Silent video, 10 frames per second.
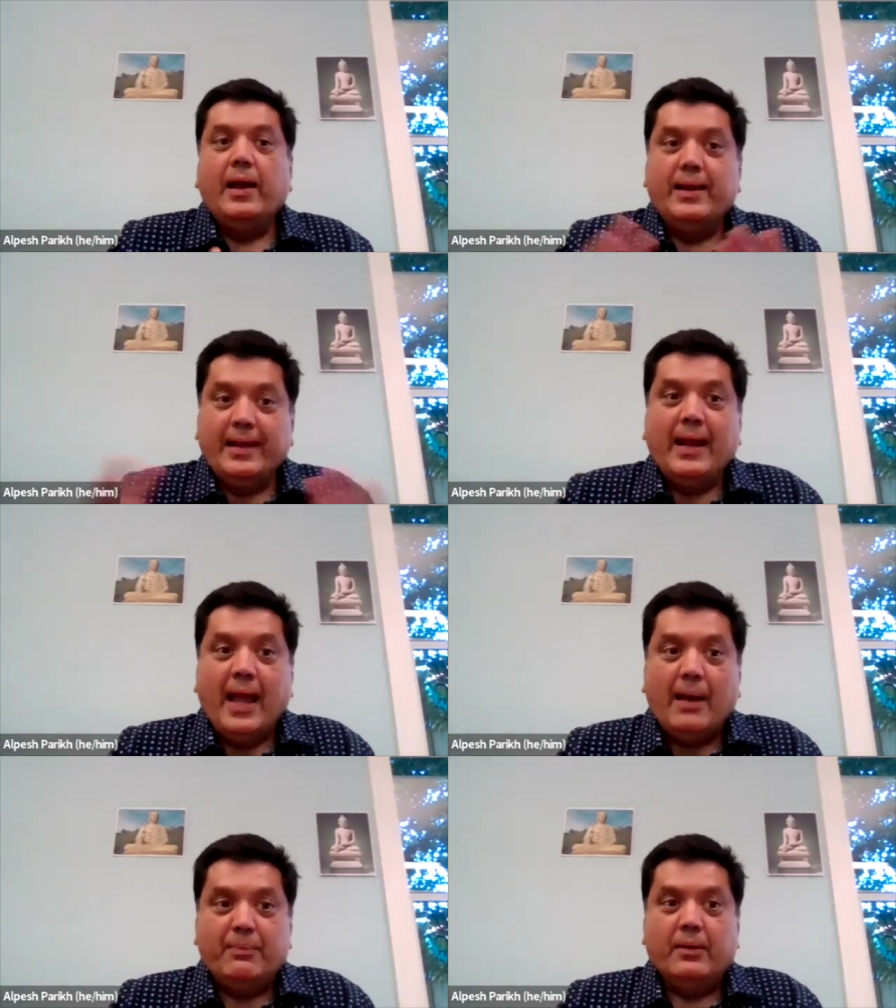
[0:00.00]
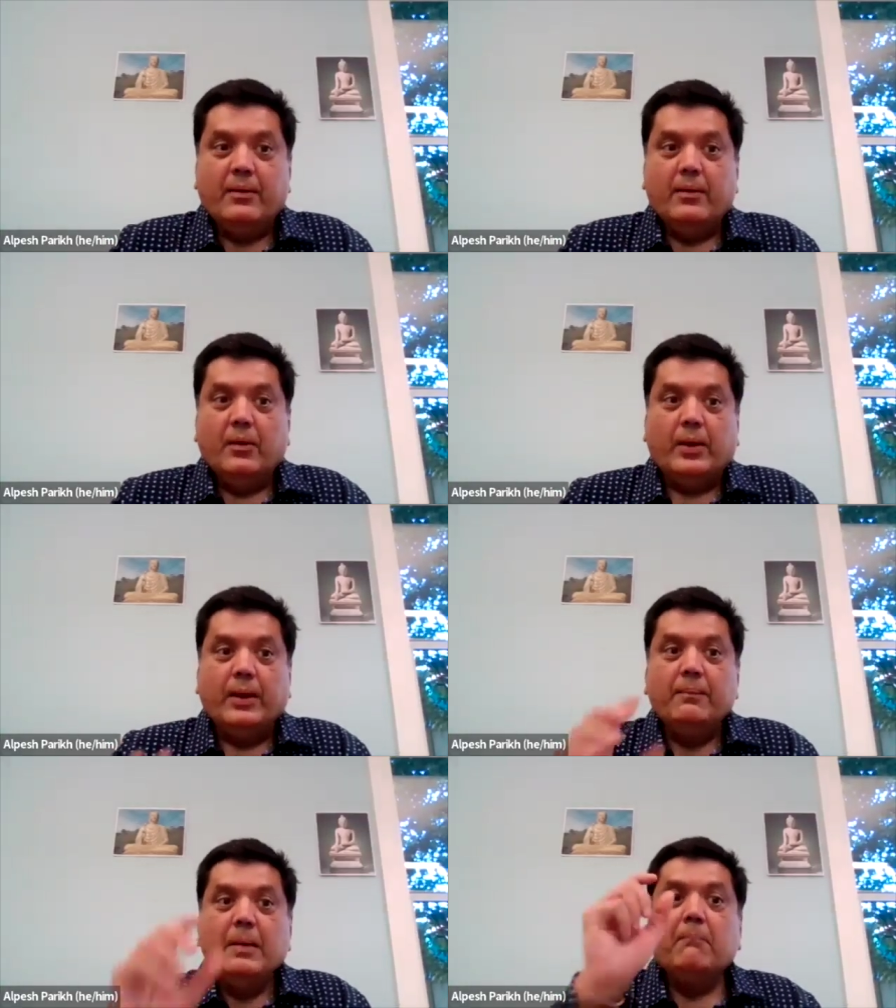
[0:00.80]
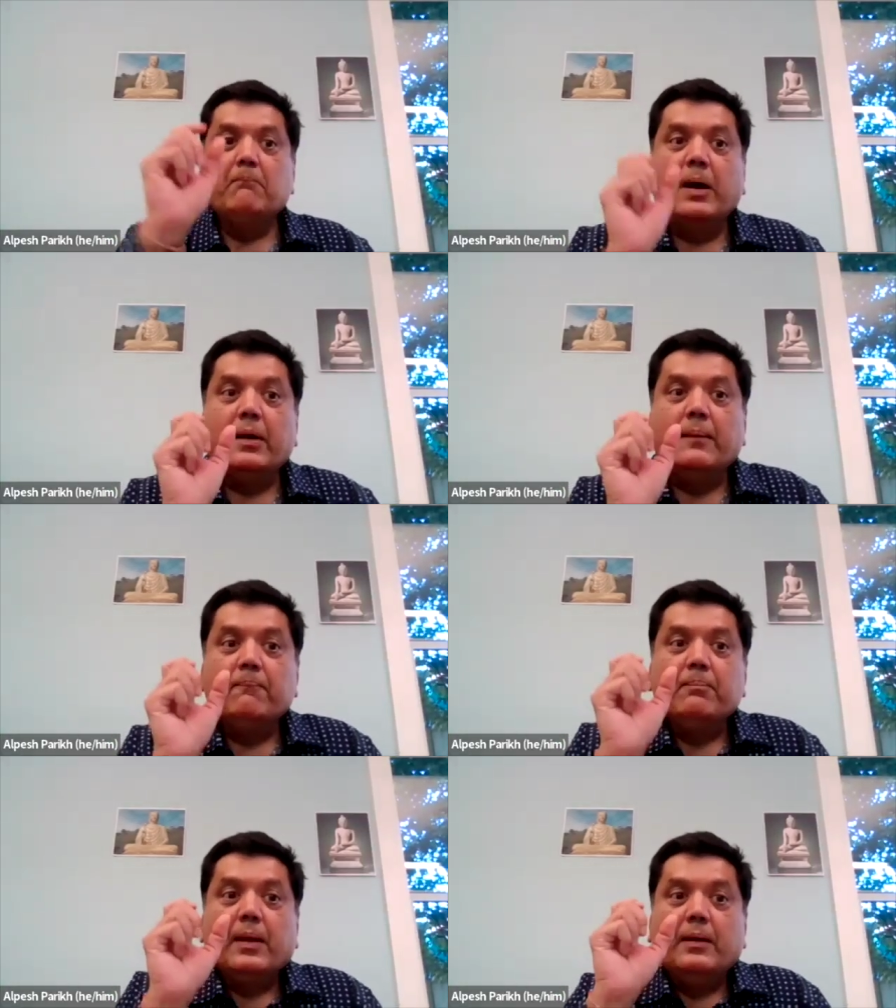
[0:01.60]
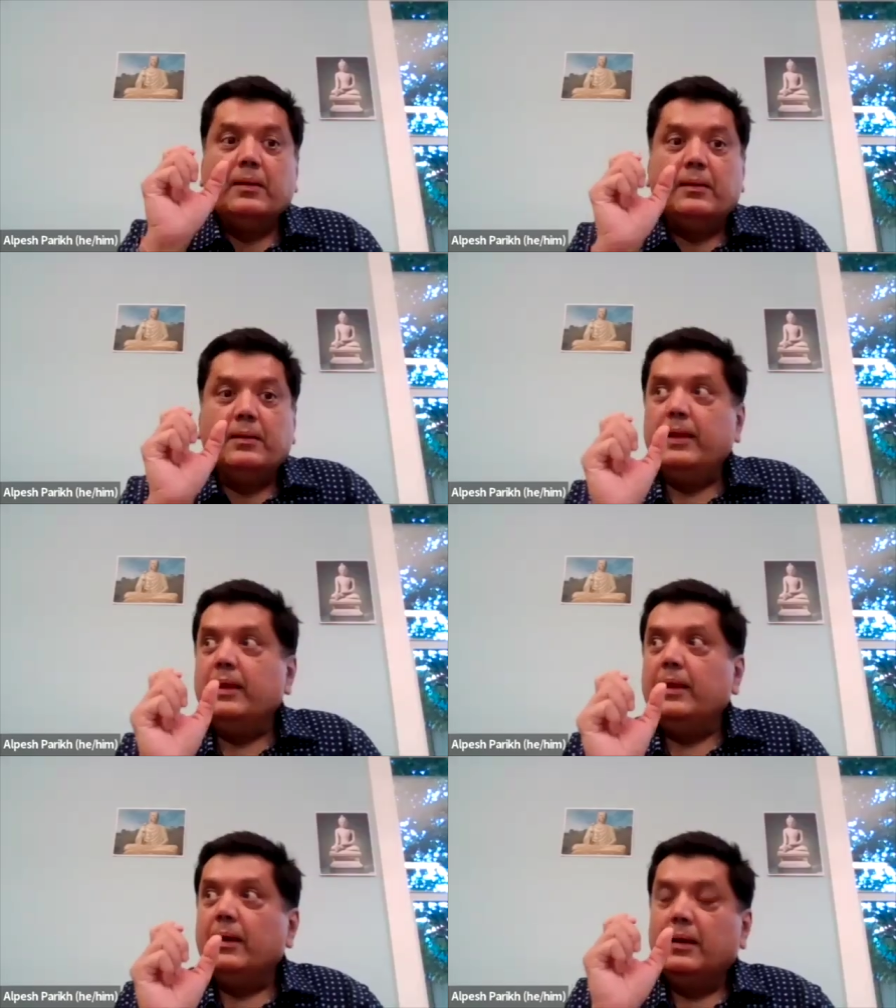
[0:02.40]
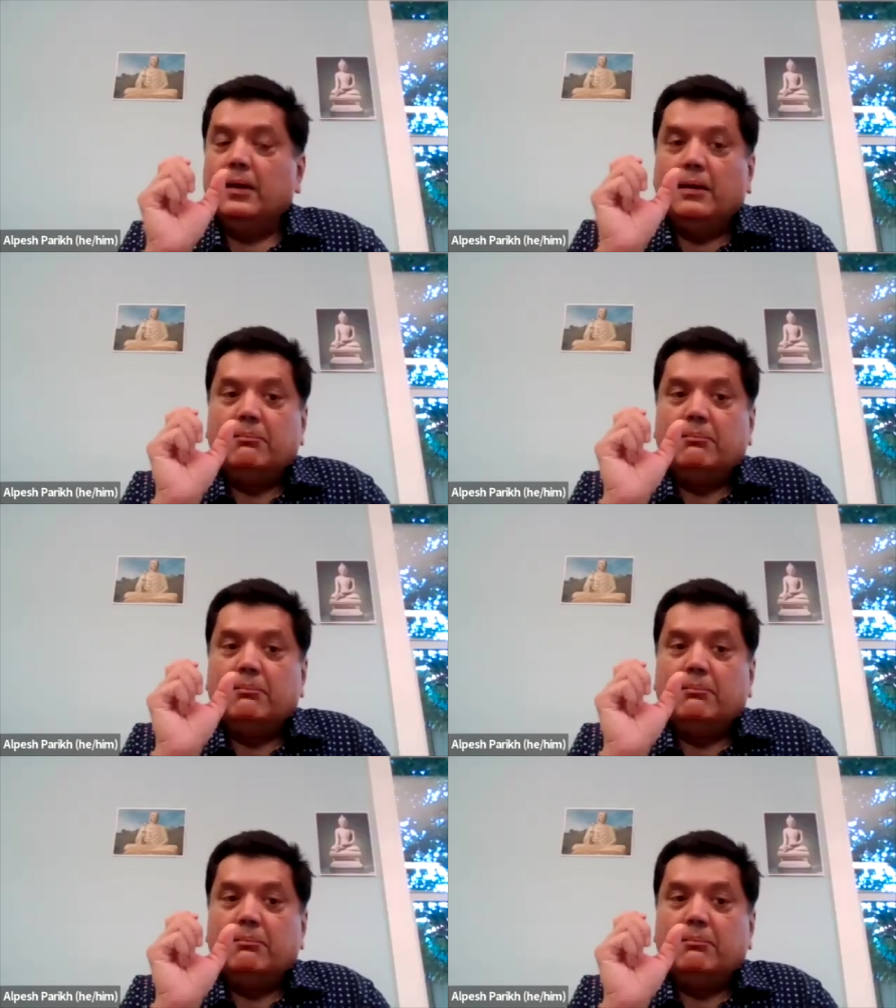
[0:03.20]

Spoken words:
It can happen. Okay. But the